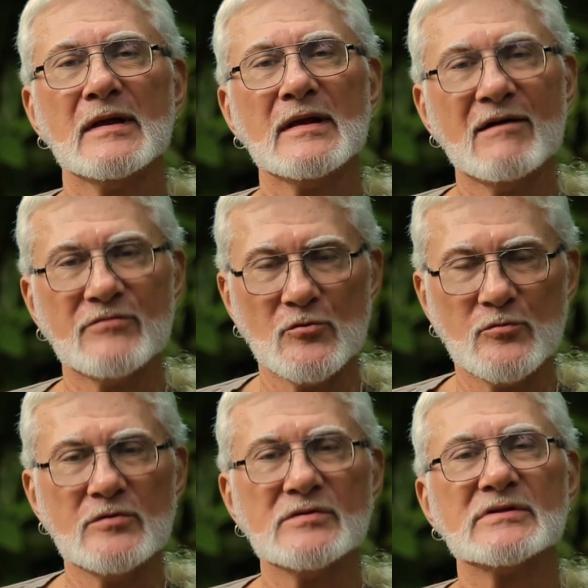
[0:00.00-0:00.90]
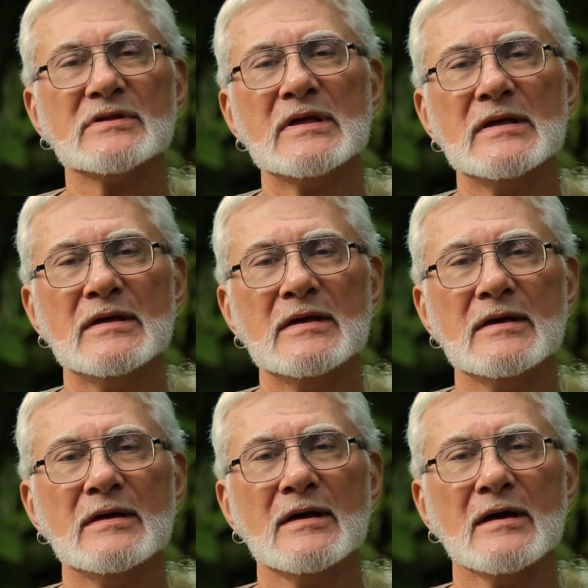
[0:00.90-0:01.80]
and have their roots
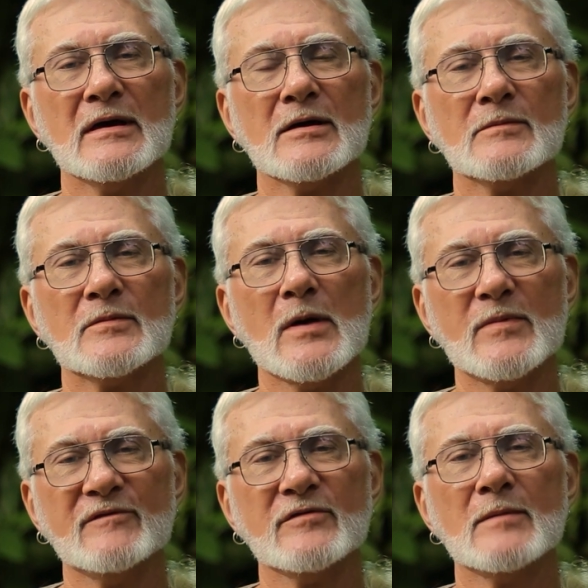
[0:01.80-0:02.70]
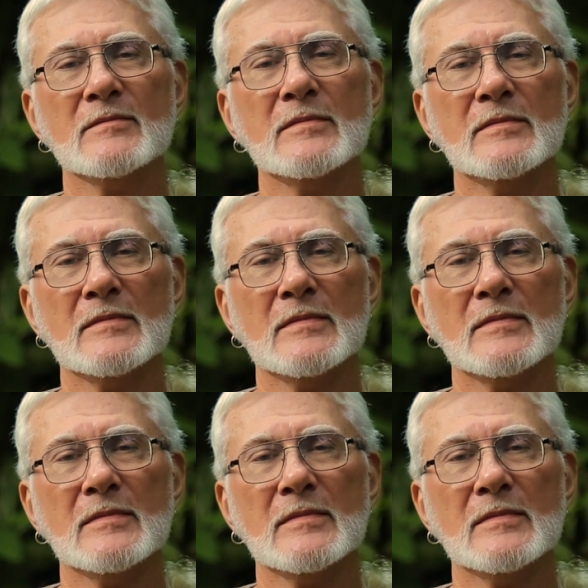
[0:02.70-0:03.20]
coming from